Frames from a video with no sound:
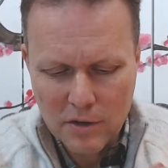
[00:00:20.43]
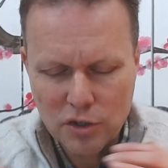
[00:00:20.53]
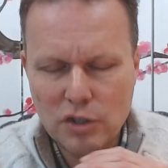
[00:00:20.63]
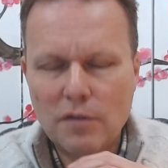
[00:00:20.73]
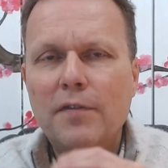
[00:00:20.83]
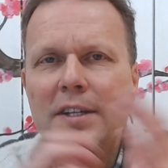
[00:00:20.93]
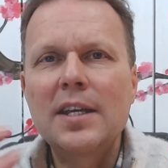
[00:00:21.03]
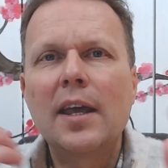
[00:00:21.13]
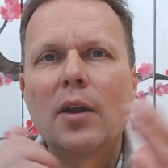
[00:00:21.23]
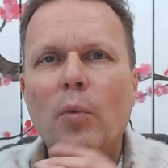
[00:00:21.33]
fit
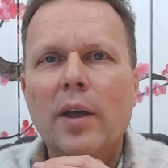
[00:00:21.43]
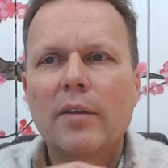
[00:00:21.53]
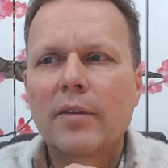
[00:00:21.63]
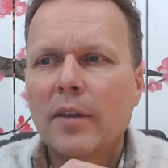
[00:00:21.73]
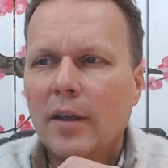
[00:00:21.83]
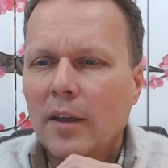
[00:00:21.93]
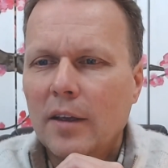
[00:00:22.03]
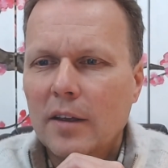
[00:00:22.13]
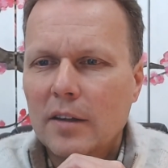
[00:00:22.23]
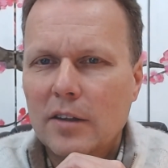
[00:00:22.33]
it in with
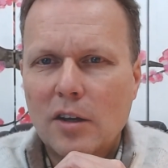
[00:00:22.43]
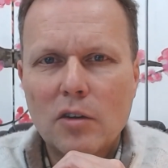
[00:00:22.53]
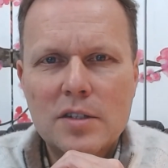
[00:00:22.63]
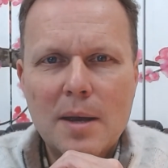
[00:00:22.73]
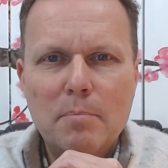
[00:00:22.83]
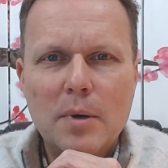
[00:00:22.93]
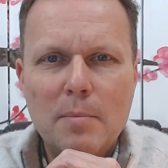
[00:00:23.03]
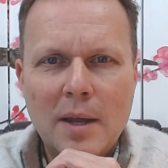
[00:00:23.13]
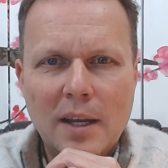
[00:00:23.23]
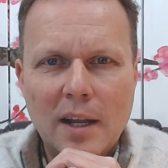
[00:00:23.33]
the contemporary
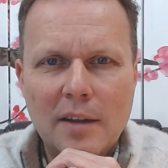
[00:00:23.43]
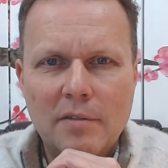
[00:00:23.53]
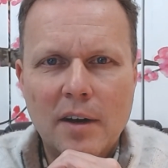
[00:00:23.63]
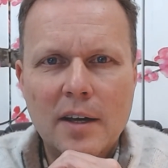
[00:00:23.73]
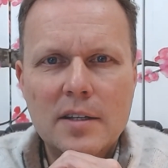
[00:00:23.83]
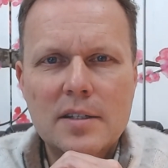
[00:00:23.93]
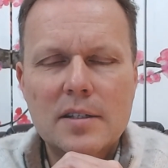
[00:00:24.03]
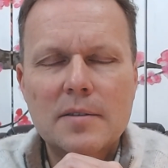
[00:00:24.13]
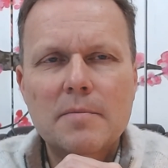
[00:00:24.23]
medical advice